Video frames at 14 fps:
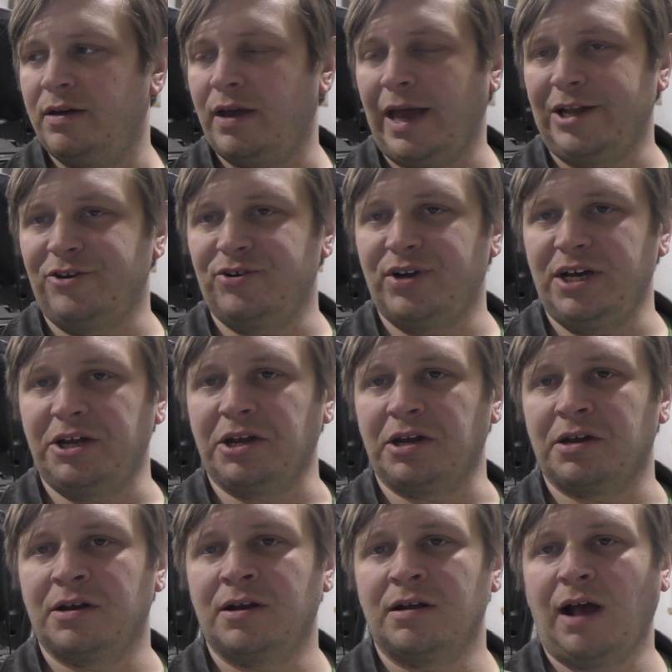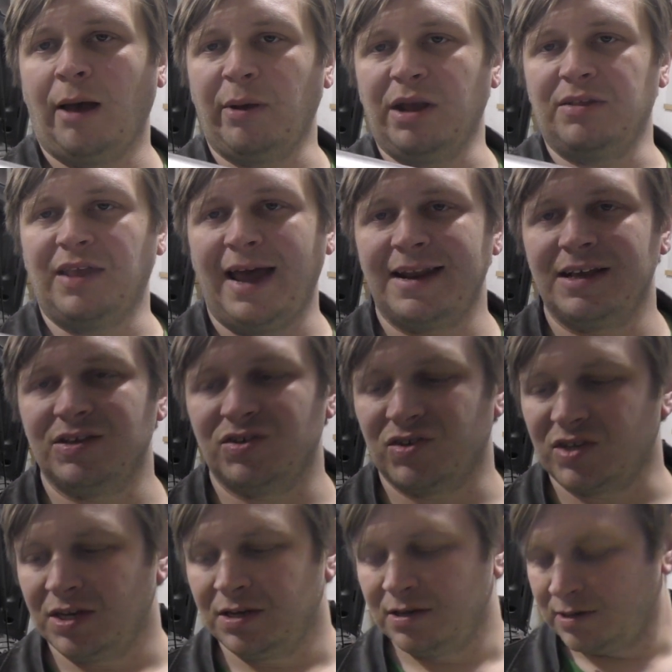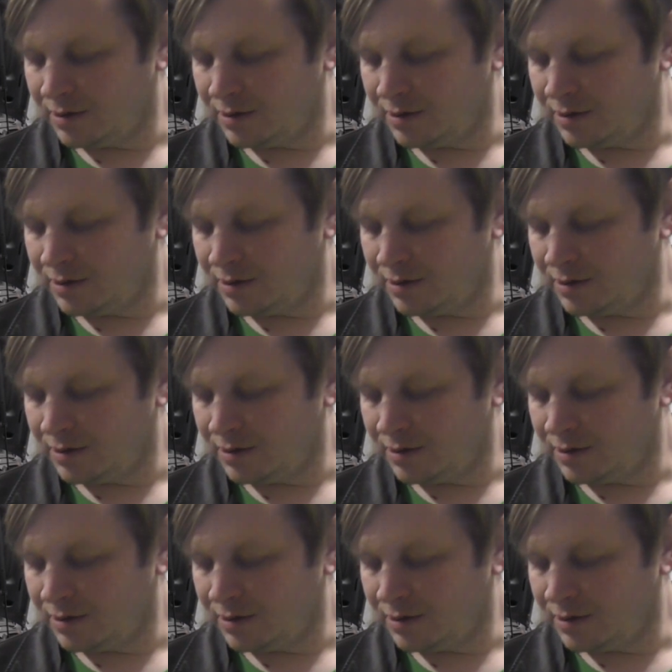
and you're done. I mean, that is